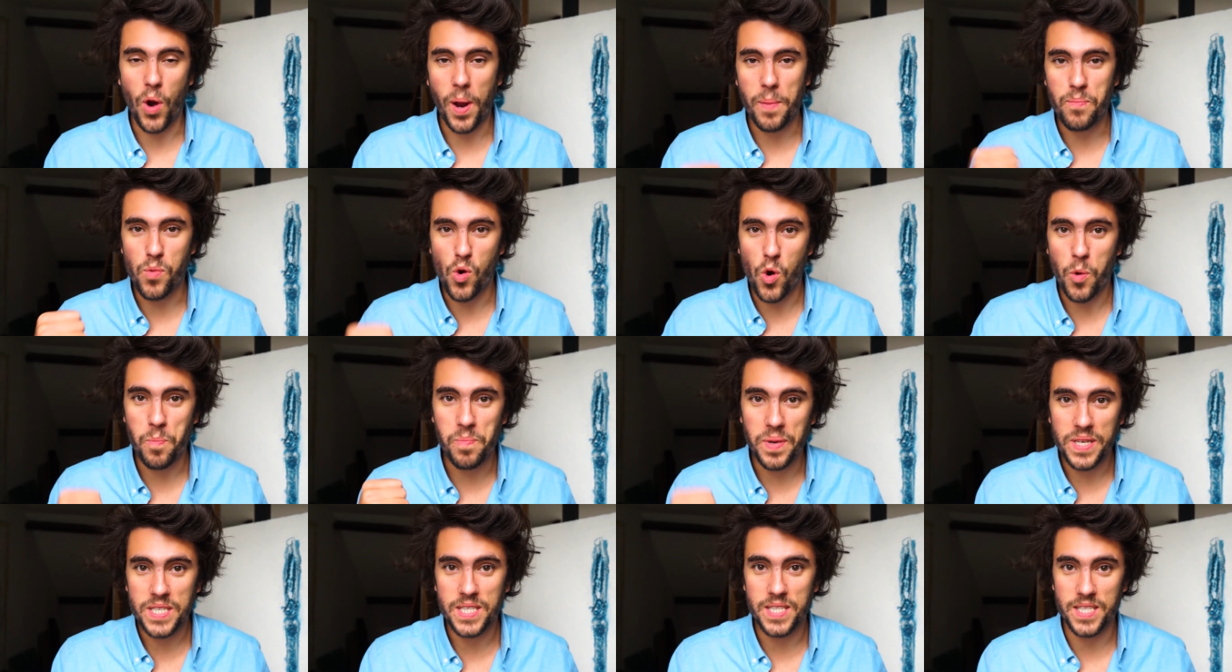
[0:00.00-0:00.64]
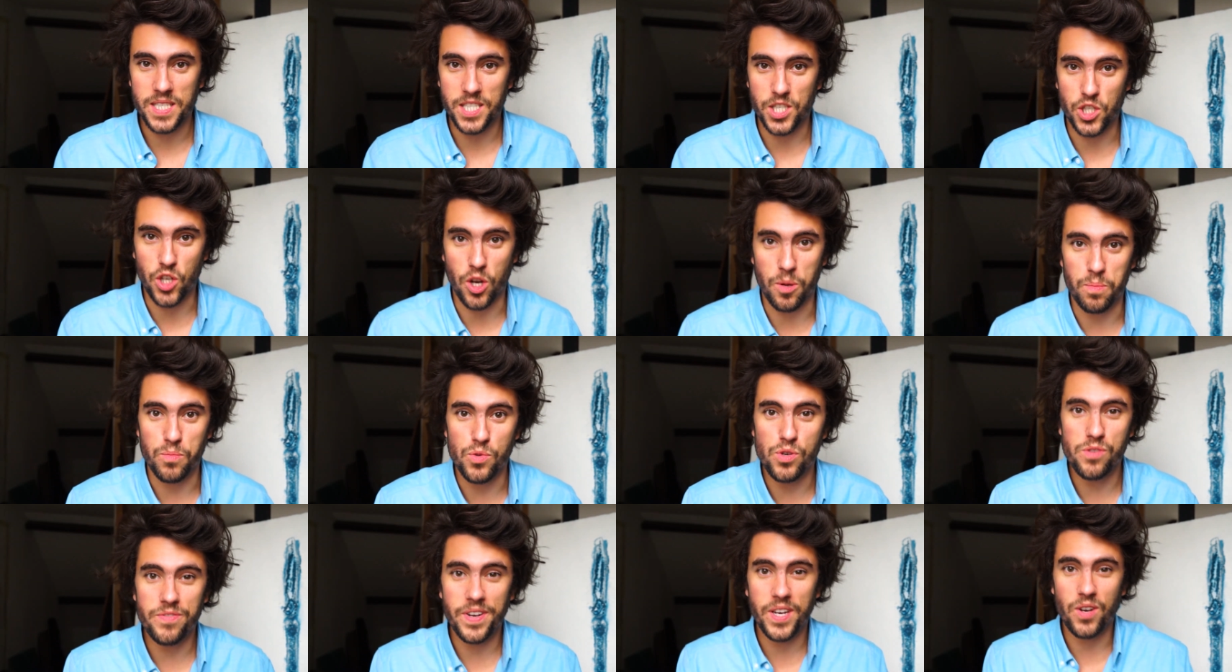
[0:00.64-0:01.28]
and more businesses are
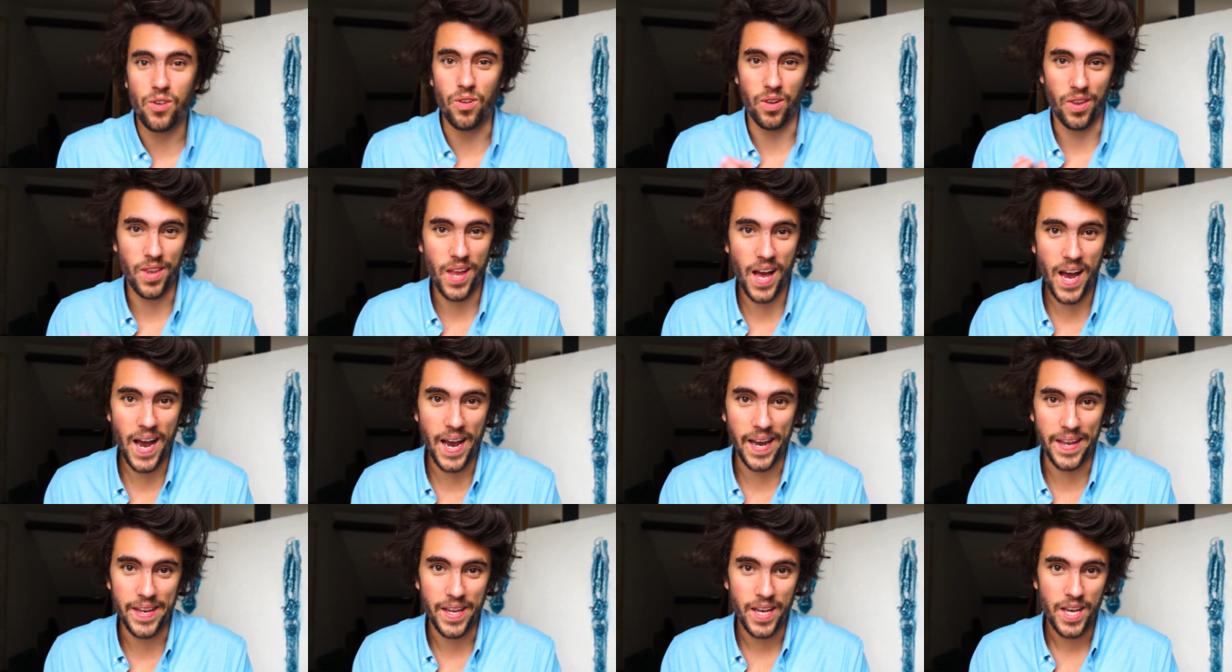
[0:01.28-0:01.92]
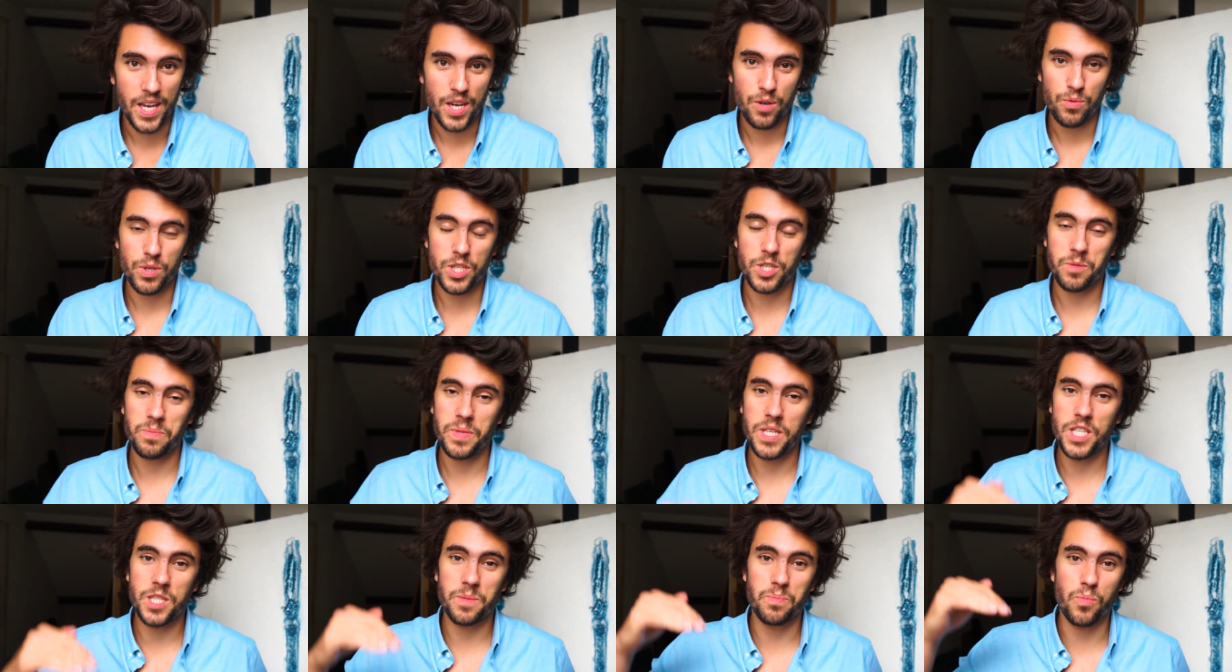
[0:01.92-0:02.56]
moving online, which
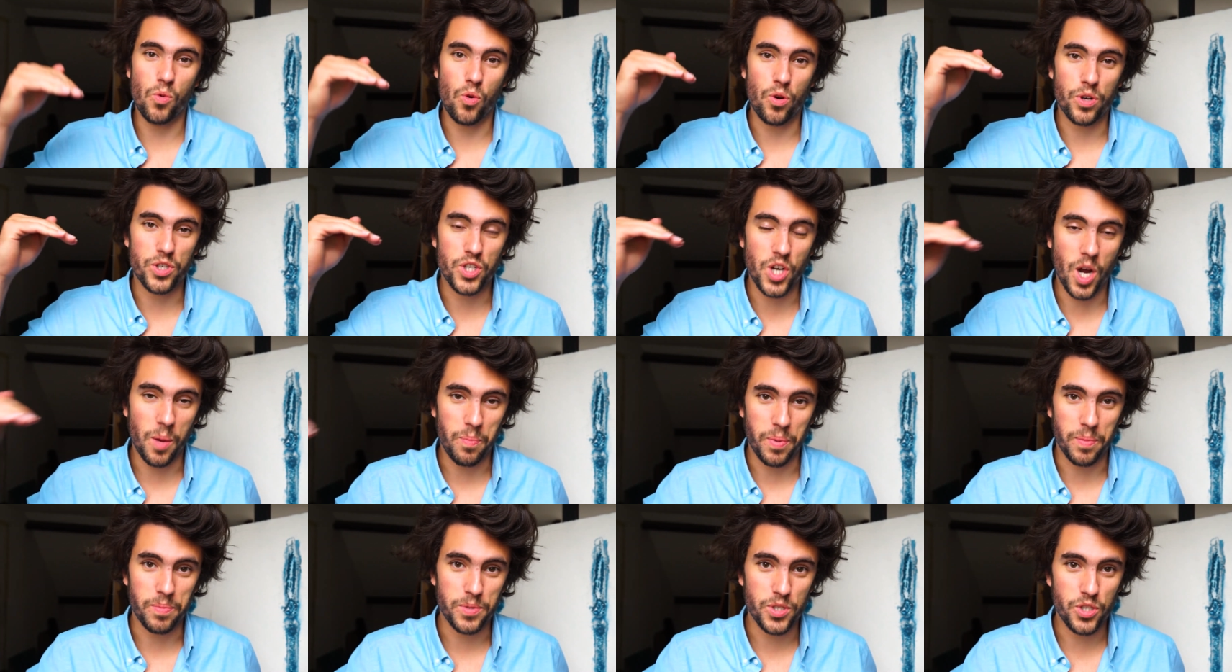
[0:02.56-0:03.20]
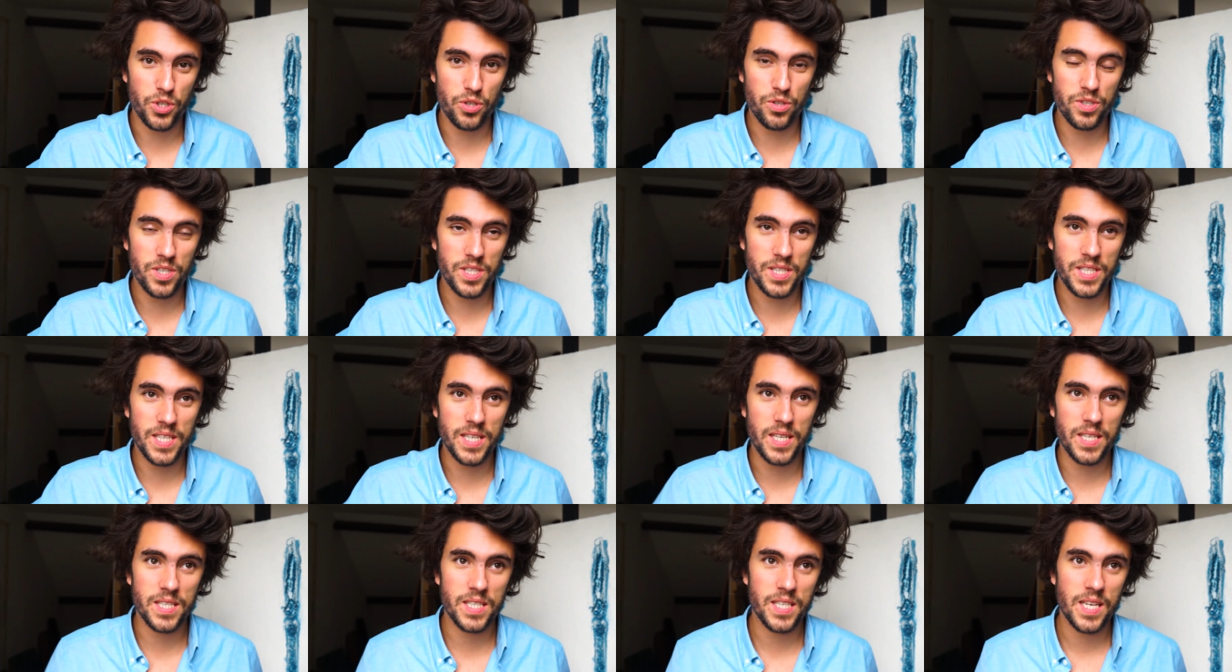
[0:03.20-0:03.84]
means more job
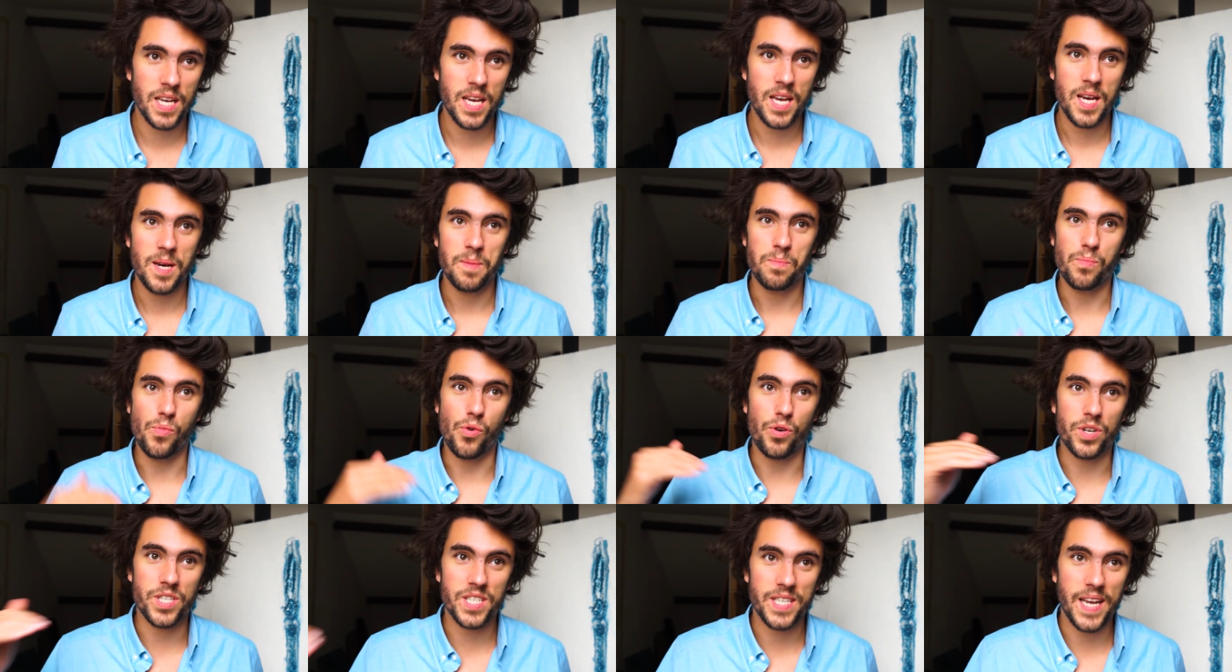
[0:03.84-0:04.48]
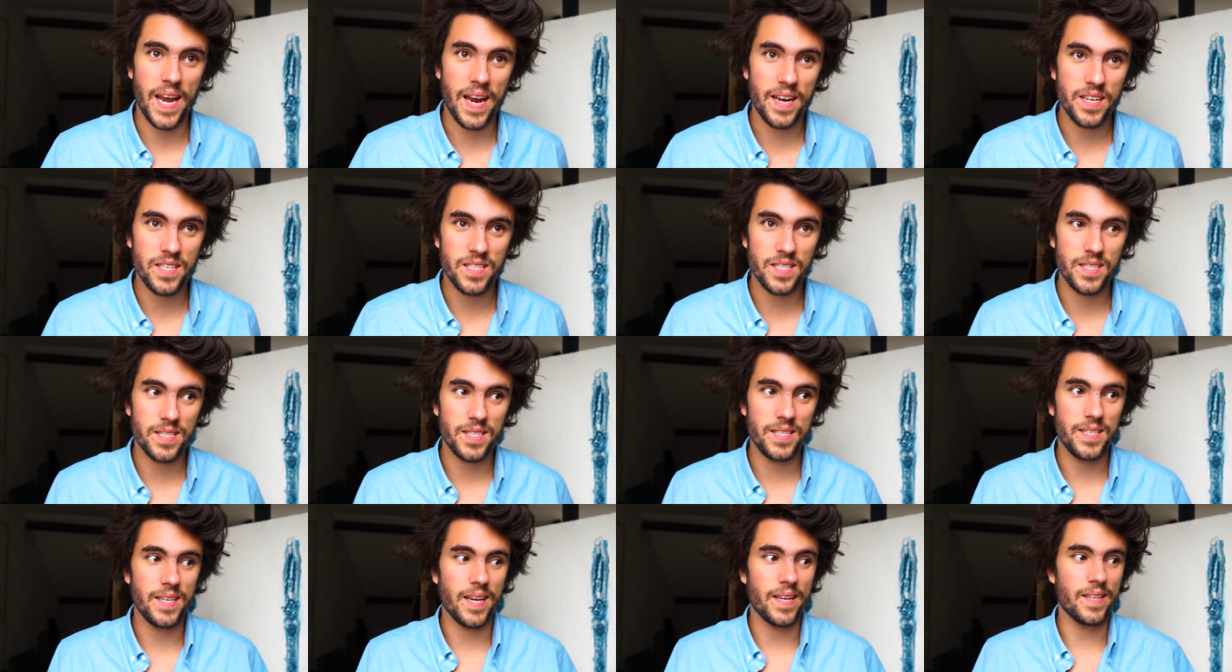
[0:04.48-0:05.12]
opportunities, more
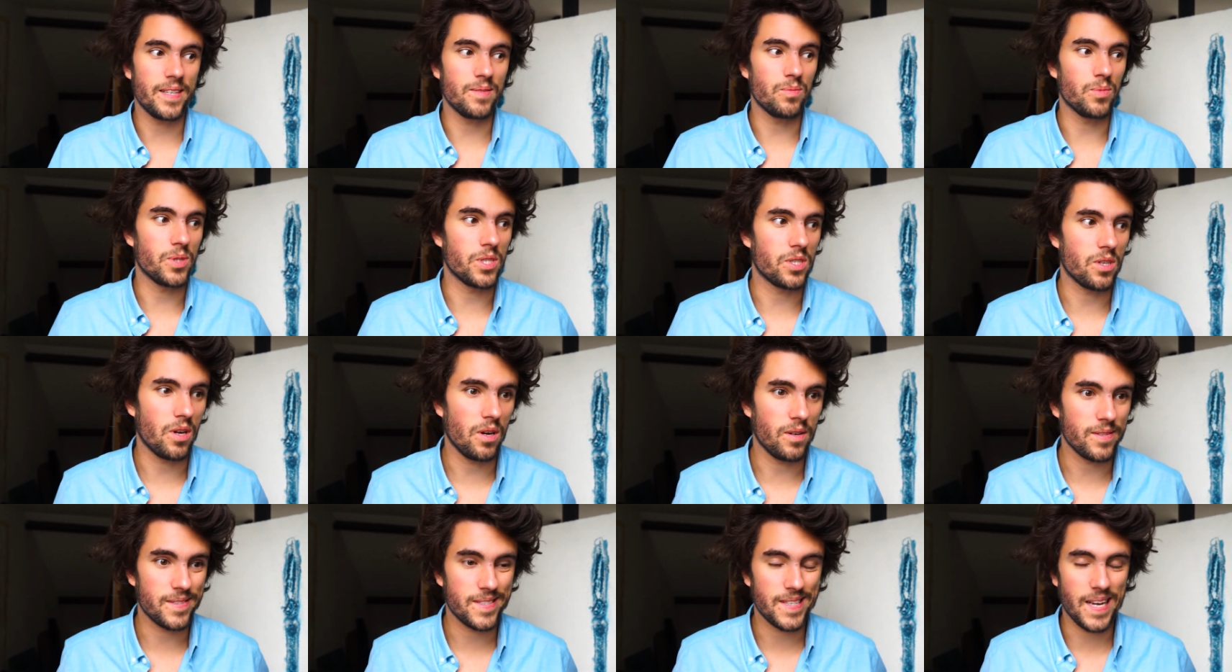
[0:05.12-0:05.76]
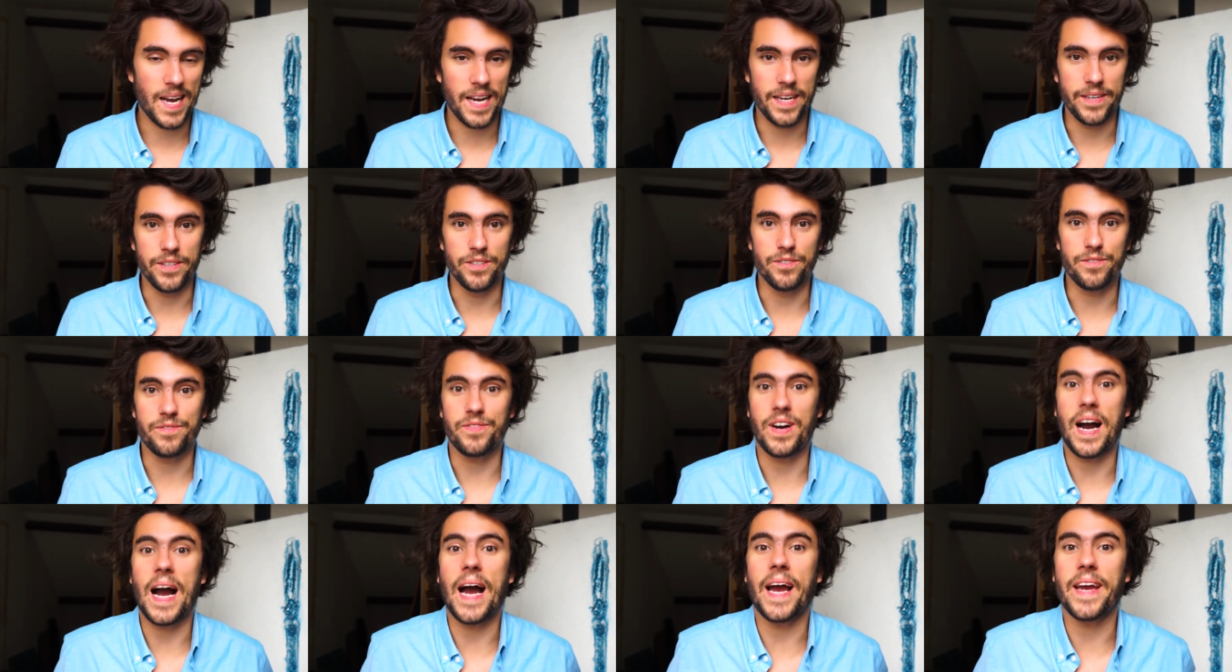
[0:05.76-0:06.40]
scarcity, and in result kind of
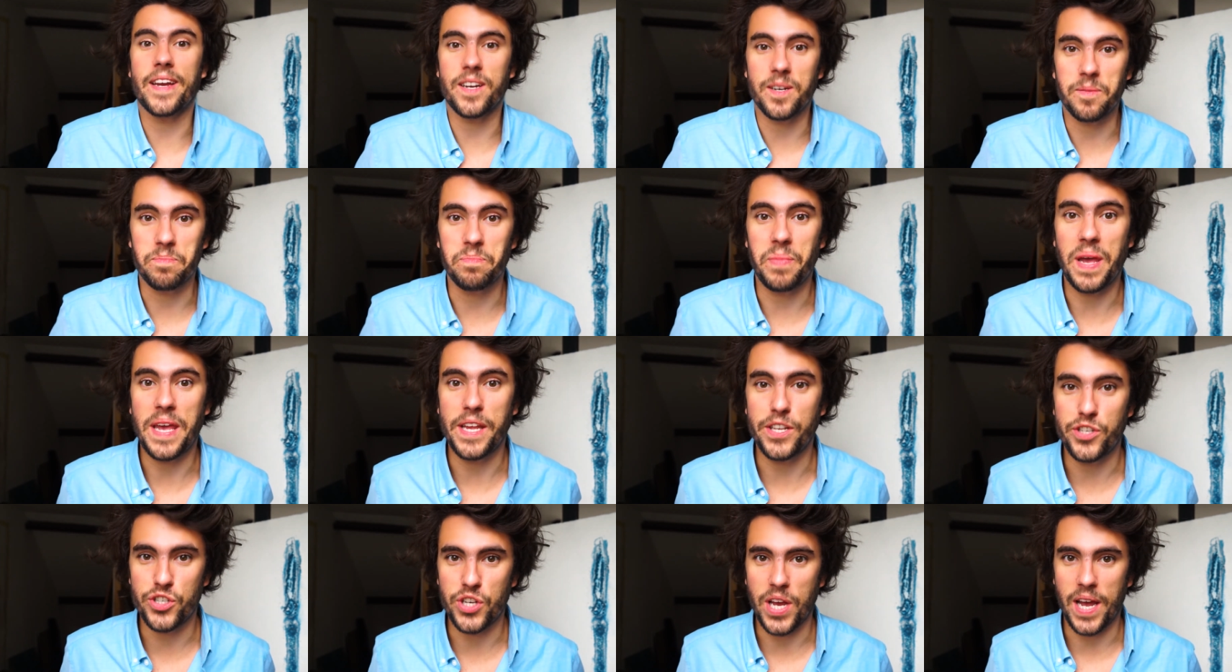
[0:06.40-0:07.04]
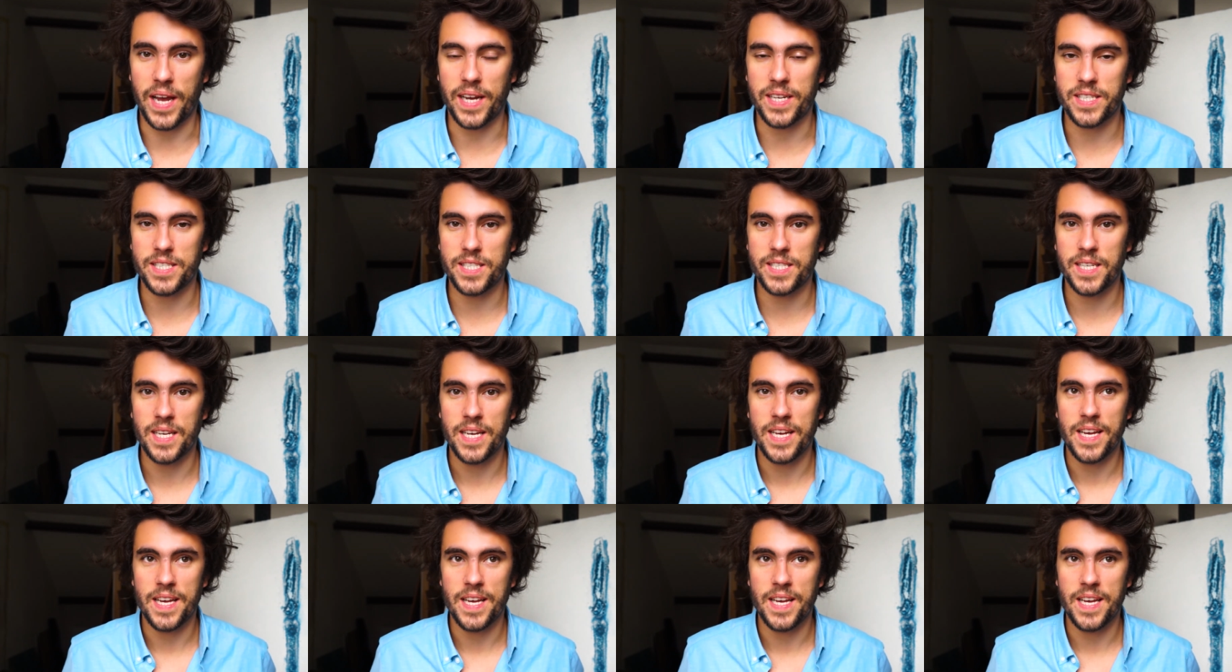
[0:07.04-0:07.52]
higher paychecks.